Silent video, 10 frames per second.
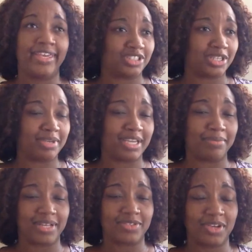Jamaica
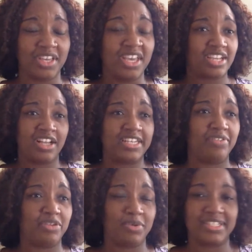Pato. All
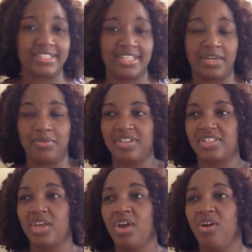David was said
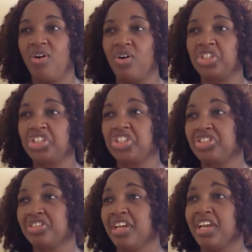was,
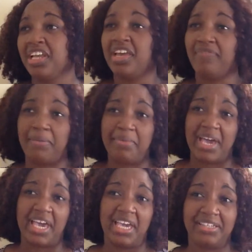hush, oh, never
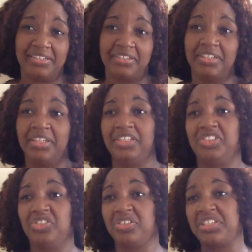mind,
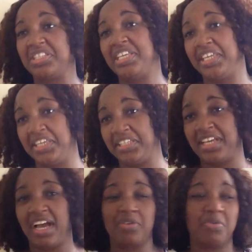just take it
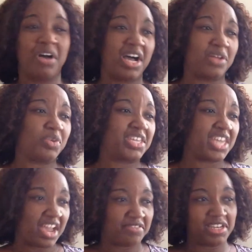and go on. We
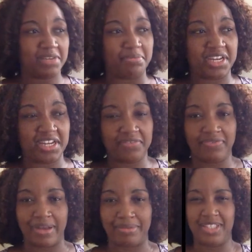can't really bother the
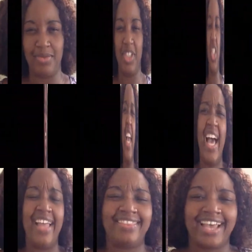fabric to watch.
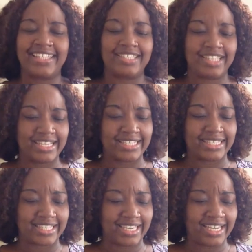And that
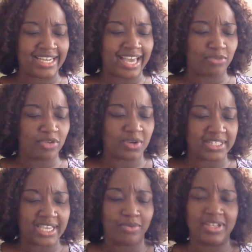is in line with
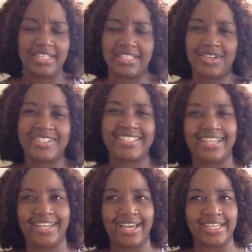what I was discussing
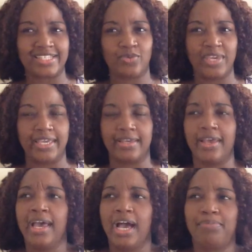last week
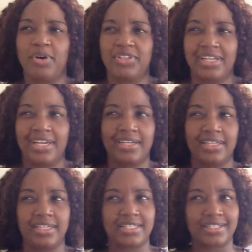about the
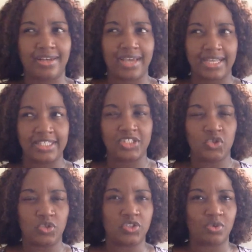lackadaisical
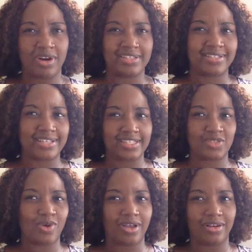attitude towards
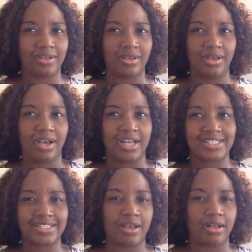sexual
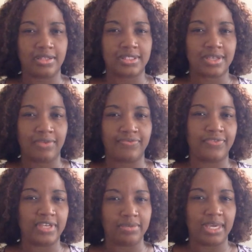assault of
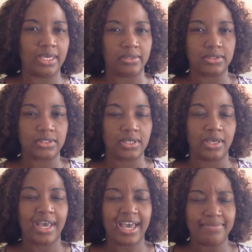females
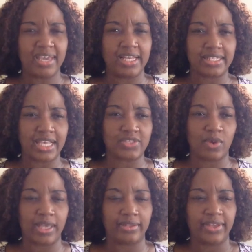and males as
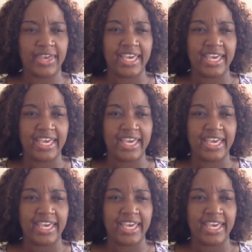well.